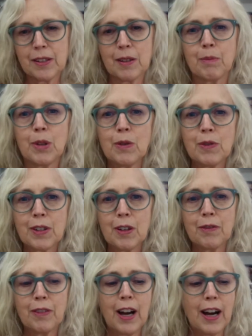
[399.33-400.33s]
it moves so
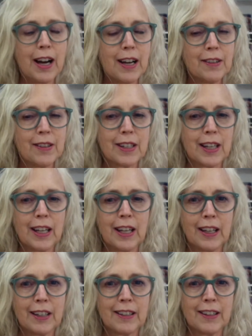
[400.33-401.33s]
fast,
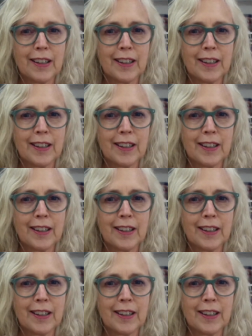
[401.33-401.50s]
and